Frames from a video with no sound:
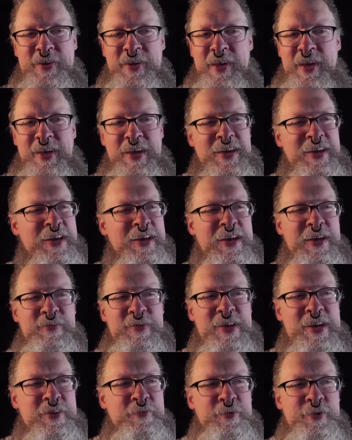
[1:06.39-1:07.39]
he
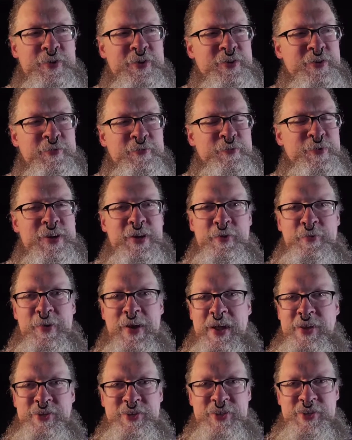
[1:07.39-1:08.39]
he would
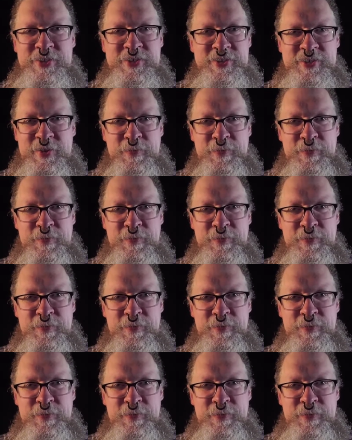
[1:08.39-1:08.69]
rearrange his